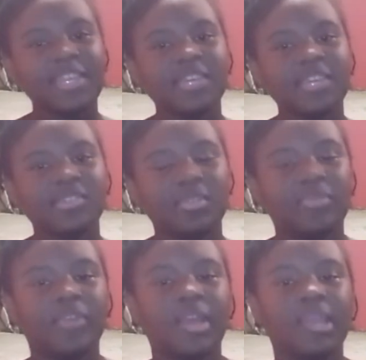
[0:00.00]
video so
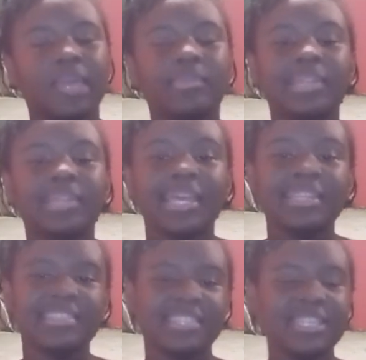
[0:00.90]
far and would
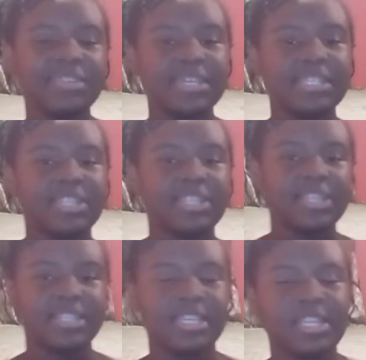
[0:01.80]
like the series to
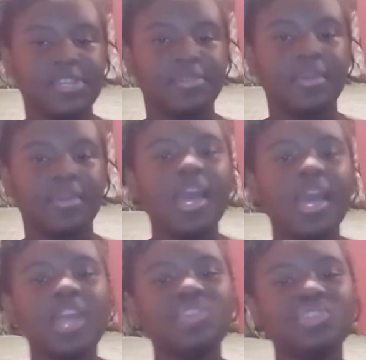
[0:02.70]
continue,
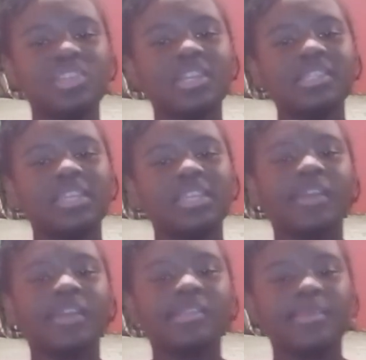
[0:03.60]
you should
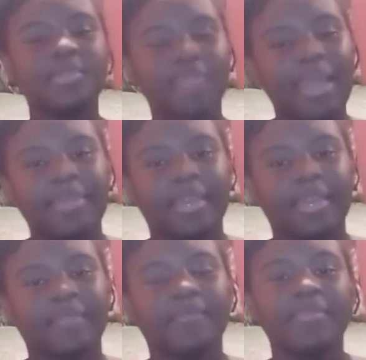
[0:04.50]
consider
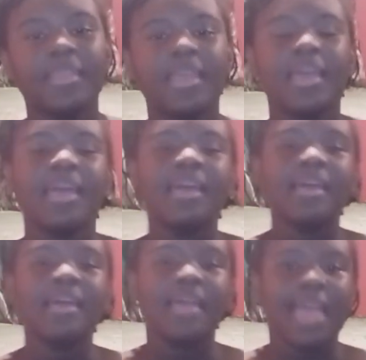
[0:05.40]
subscribing.
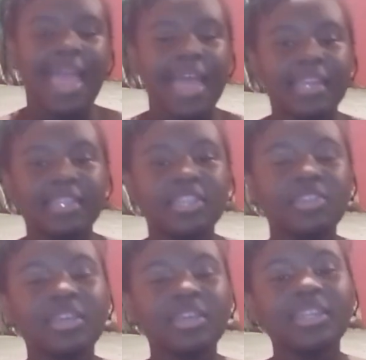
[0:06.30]
And
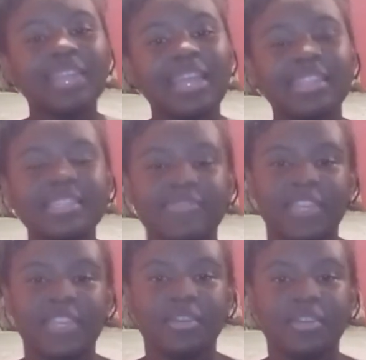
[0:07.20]
you can like this
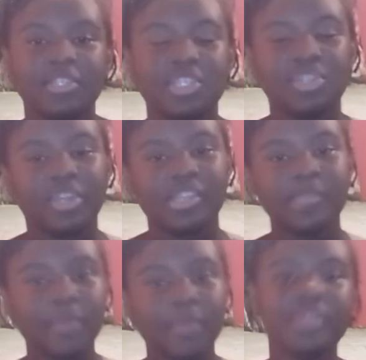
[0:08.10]
video to show your
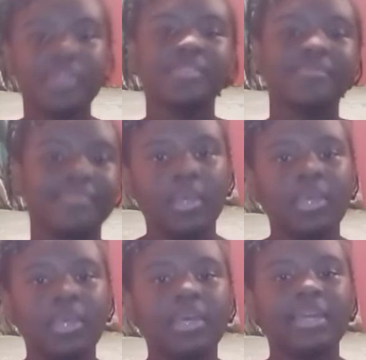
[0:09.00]
support.
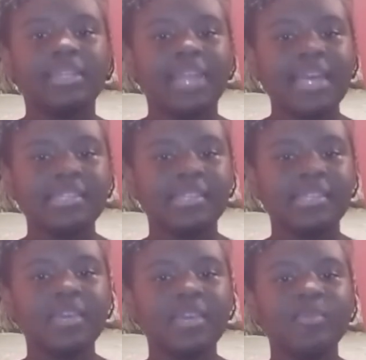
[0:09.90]
And
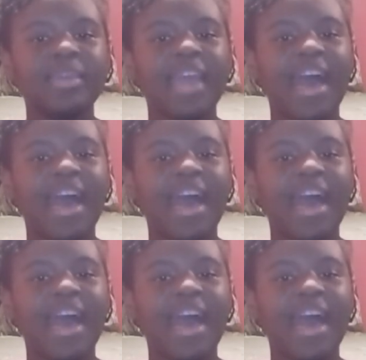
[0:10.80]
lastly, we